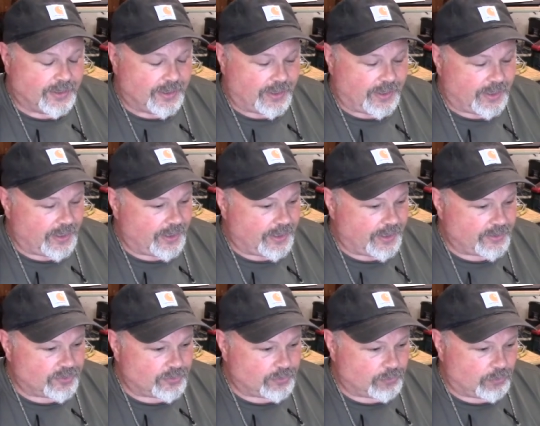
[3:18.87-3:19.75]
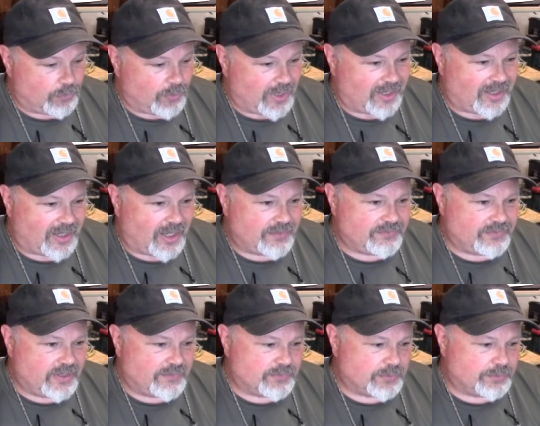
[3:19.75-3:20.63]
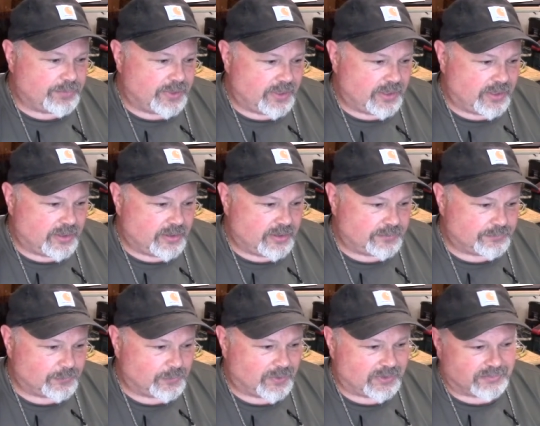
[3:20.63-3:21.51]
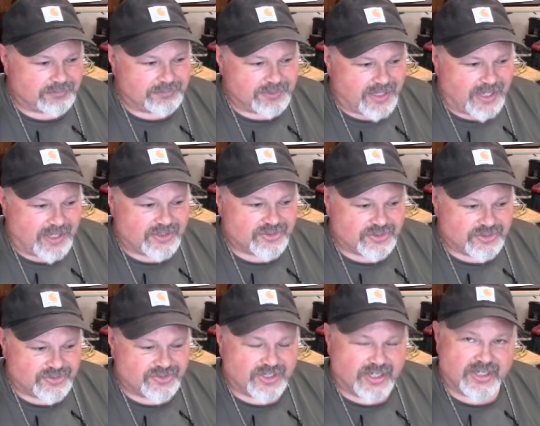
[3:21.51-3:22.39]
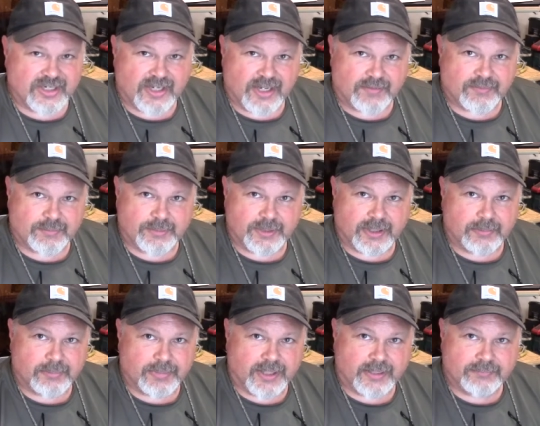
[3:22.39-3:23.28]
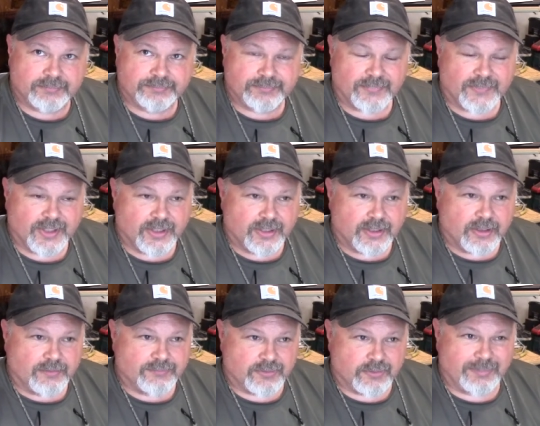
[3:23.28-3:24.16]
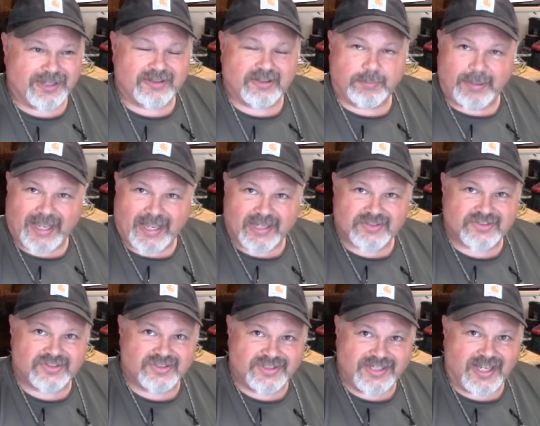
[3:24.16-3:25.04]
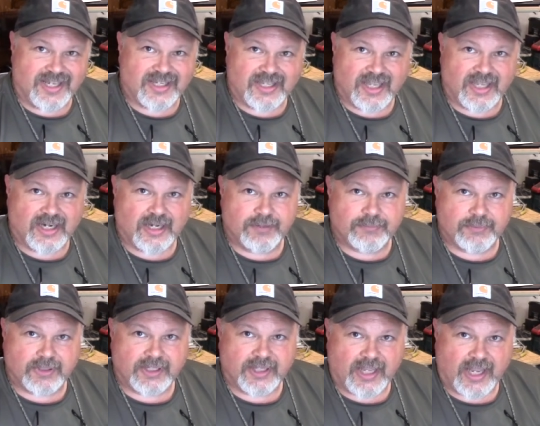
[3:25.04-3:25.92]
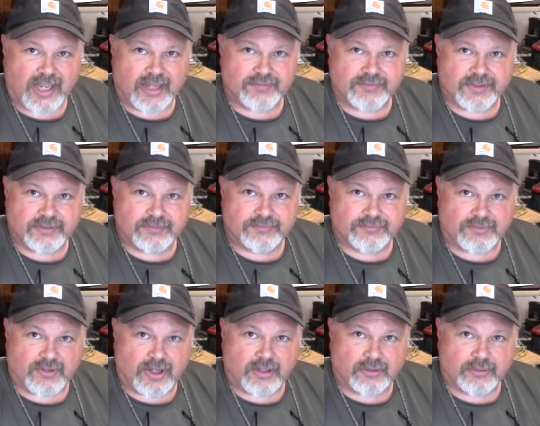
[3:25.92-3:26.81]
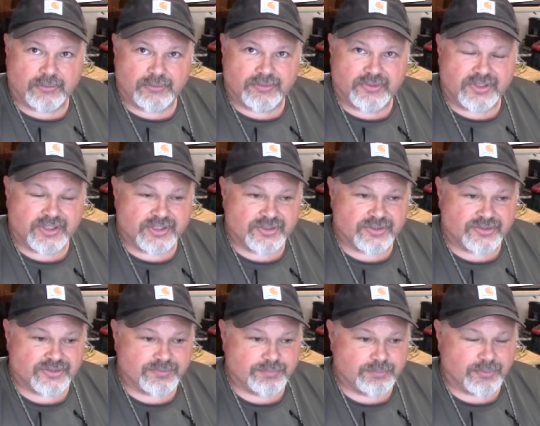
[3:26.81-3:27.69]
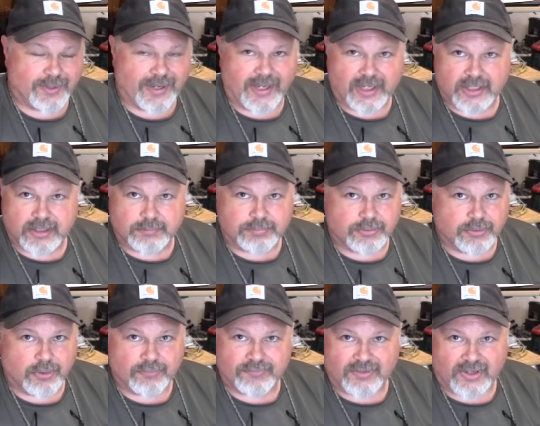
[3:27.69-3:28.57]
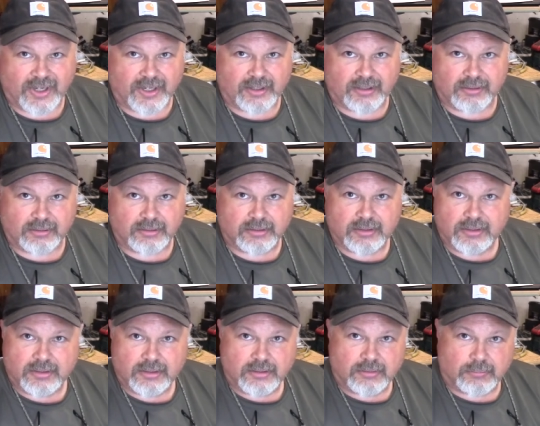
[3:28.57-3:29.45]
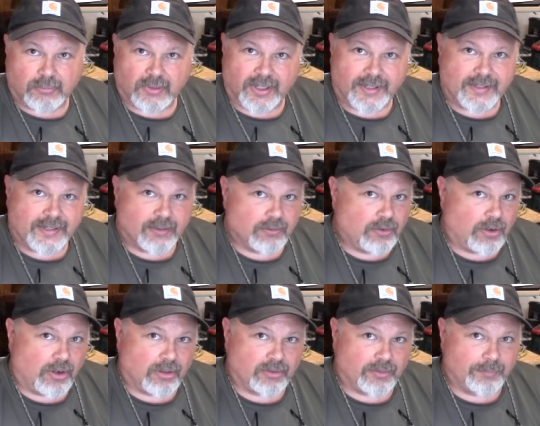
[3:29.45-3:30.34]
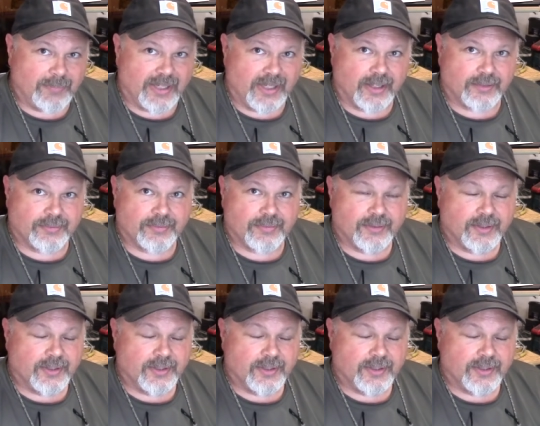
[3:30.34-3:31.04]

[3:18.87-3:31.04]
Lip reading: And while I've never been, well, shouldn't say I've never been, but for about the past decade, I really haven't followed this brand profile, what I now call a myth.